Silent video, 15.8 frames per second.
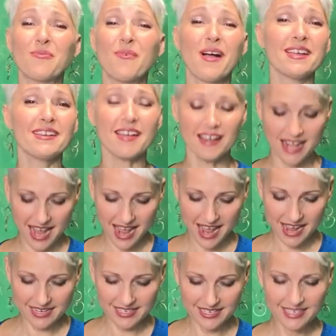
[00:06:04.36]
why not
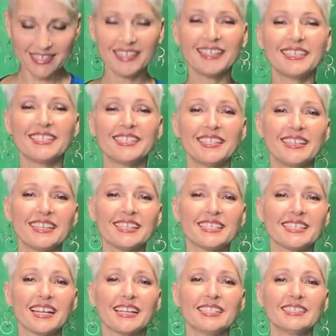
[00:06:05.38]
add to
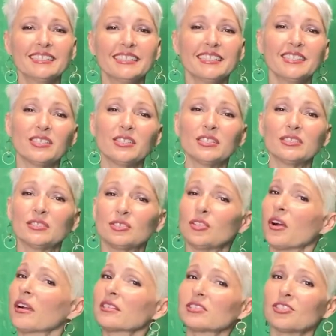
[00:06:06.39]
this a little
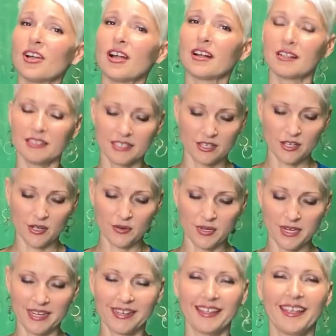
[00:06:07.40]
dark chocolate
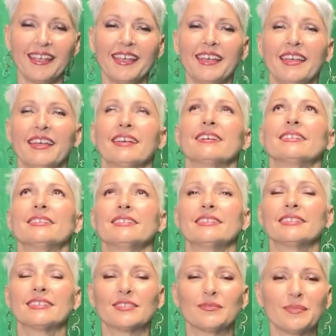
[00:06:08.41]
coating?
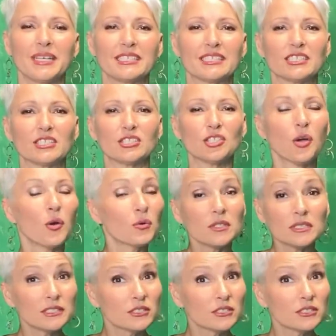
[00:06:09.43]
Oh, it makes it totally